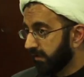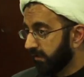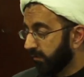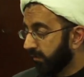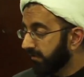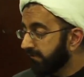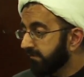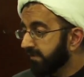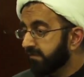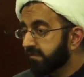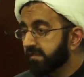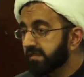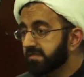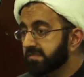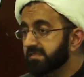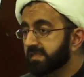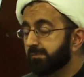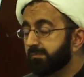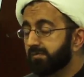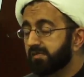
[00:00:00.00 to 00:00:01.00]
one of the
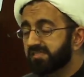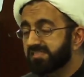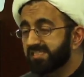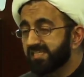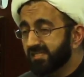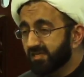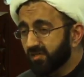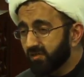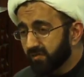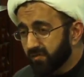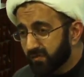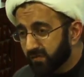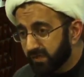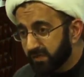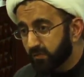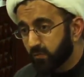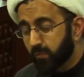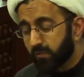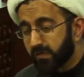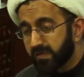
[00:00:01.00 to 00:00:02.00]
things that
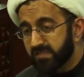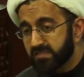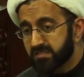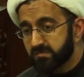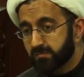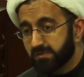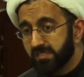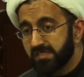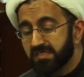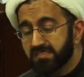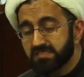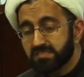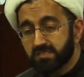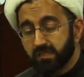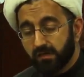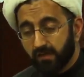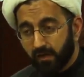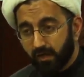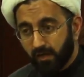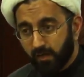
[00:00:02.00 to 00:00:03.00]
particularly worries me is
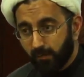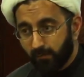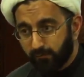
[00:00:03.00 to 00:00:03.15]
the